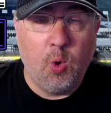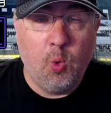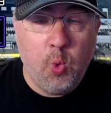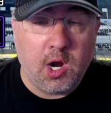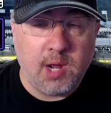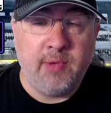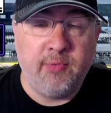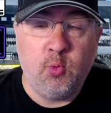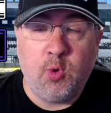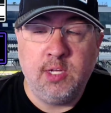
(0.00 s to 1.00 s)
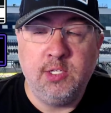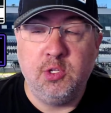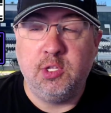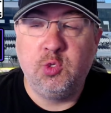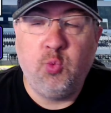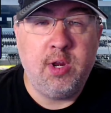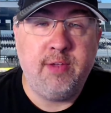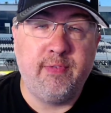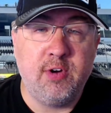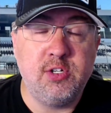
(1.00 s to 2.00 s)
Welcome everyone to the
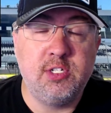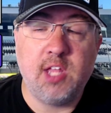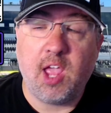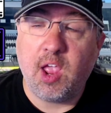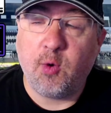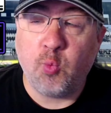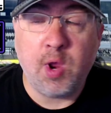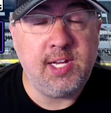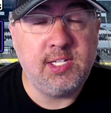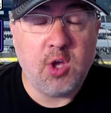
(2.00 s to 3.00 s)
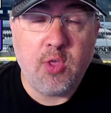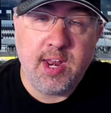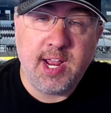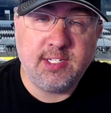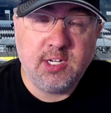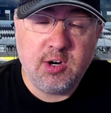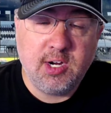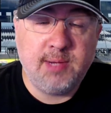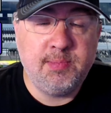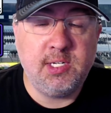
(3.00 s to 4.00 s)
21st race on the NASCAR
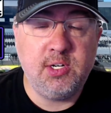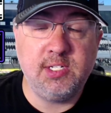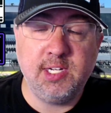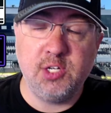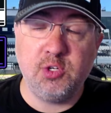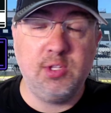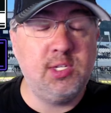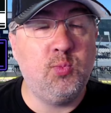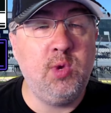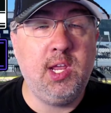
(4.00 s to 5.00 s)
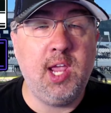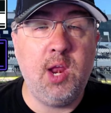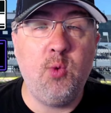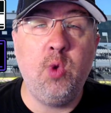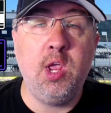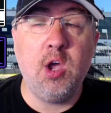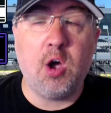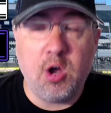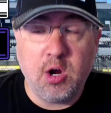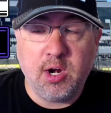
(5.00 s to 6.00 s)
Cup Series schedule. This weekend we
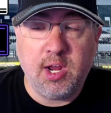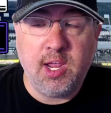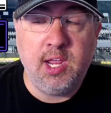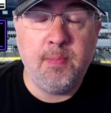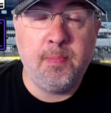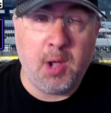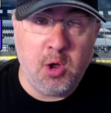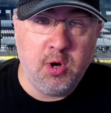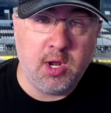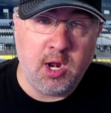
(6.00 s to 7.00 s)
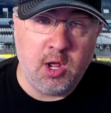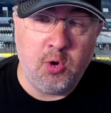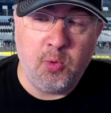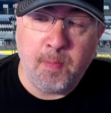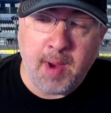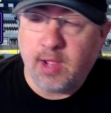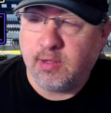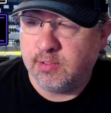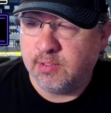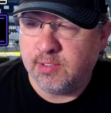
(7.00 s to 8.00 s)
are in Pocono
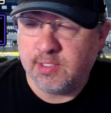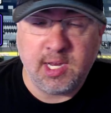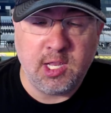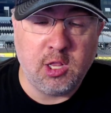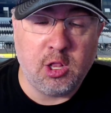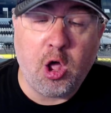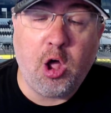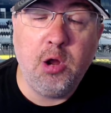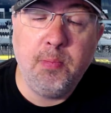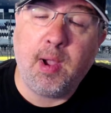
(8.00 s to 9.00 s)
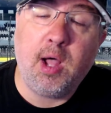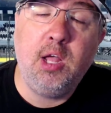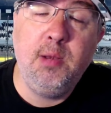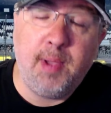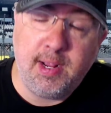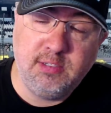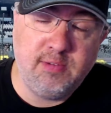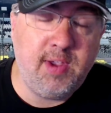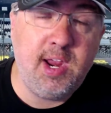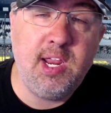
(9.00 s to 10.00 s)
Mountains in Long Pond,
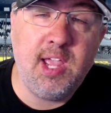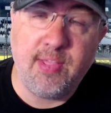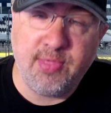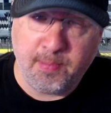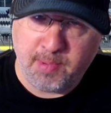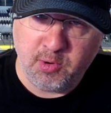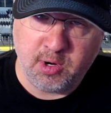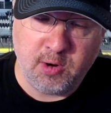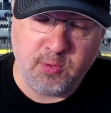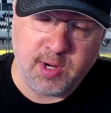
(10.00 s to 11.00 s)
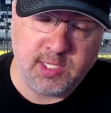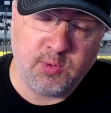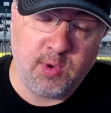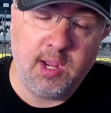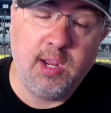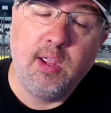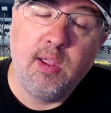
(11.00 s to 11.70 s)
Pennsylvania at the Pocono Raceway.